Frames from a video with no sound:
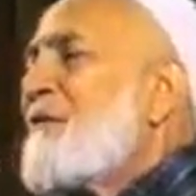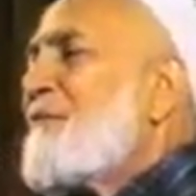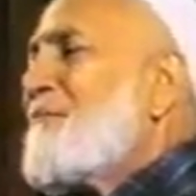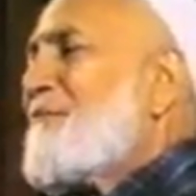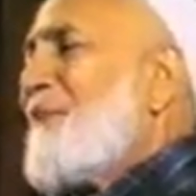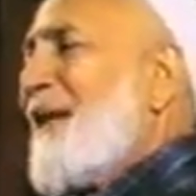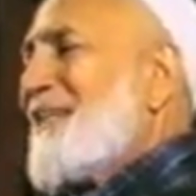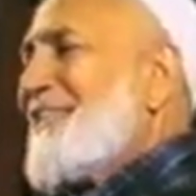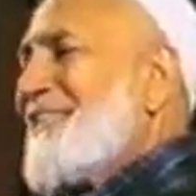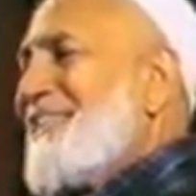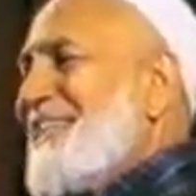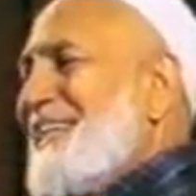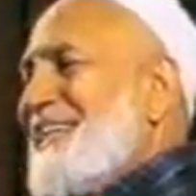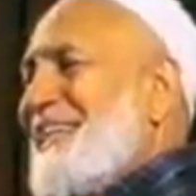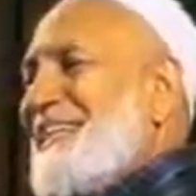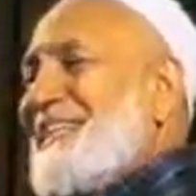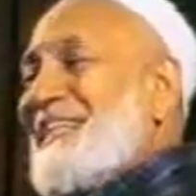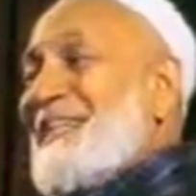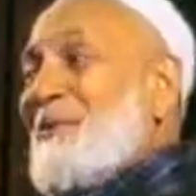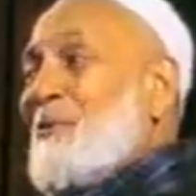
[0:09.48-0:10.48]
But
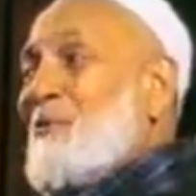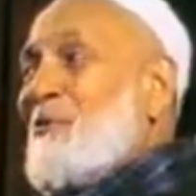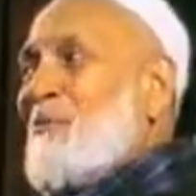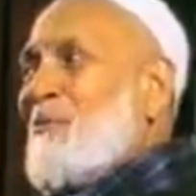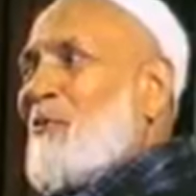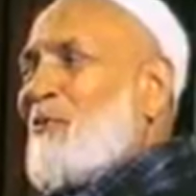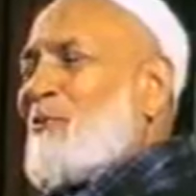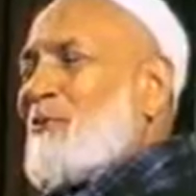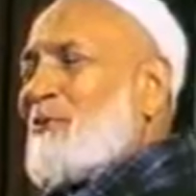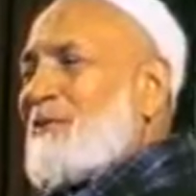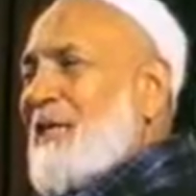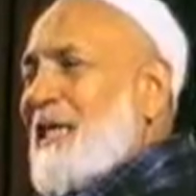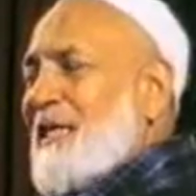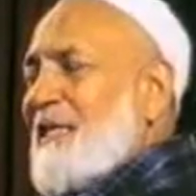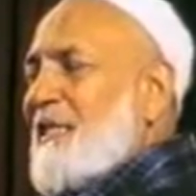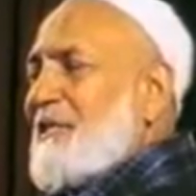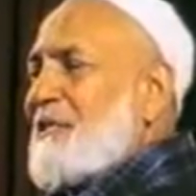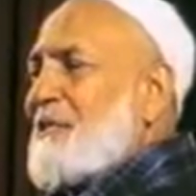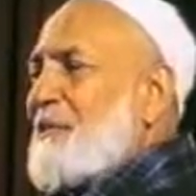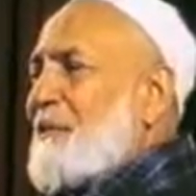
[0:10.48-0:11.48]
no more
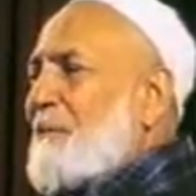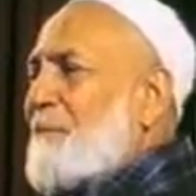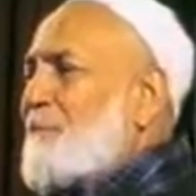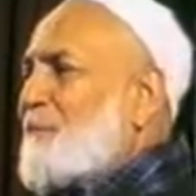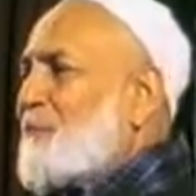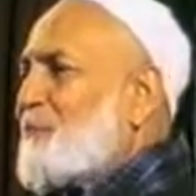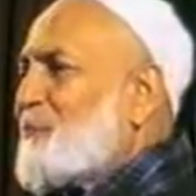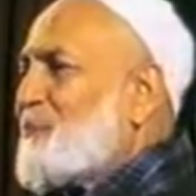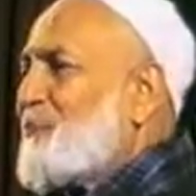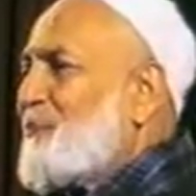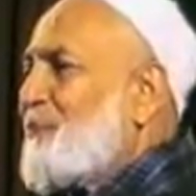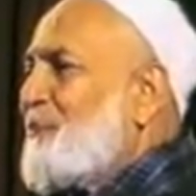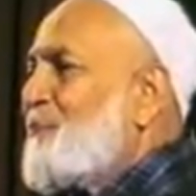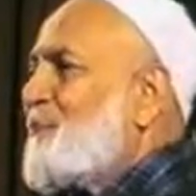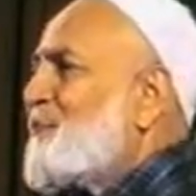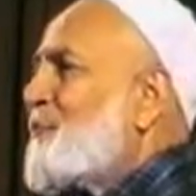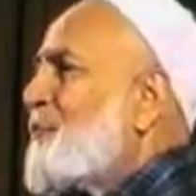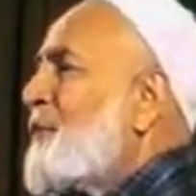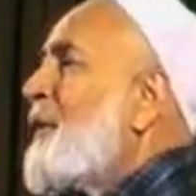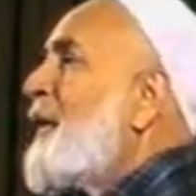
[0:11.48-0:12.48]
crusaders.
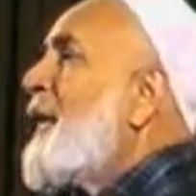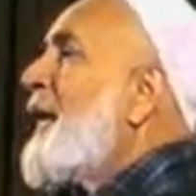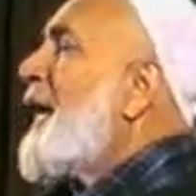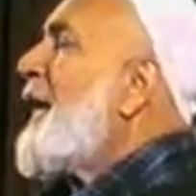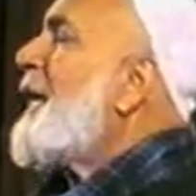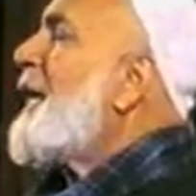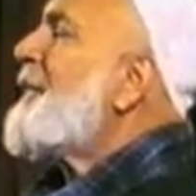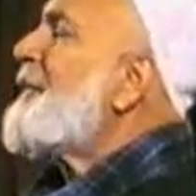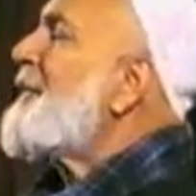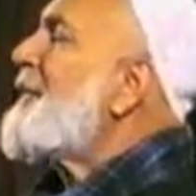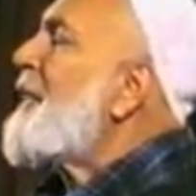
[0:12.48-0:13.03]
And